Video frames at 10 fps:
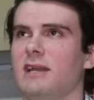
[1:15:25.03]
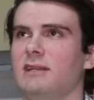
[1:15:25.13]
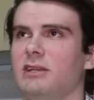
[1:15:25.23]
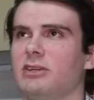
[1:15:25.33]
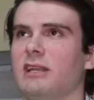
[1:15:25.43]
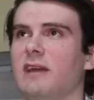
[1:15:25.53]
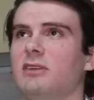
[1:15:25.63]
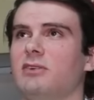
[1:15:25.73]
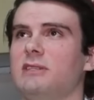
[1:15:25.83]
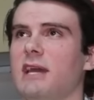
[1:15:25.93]
You're going to have to go
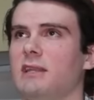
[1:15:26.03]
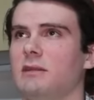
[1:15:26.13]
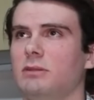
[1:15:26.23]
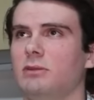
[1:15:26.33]
stand in the blue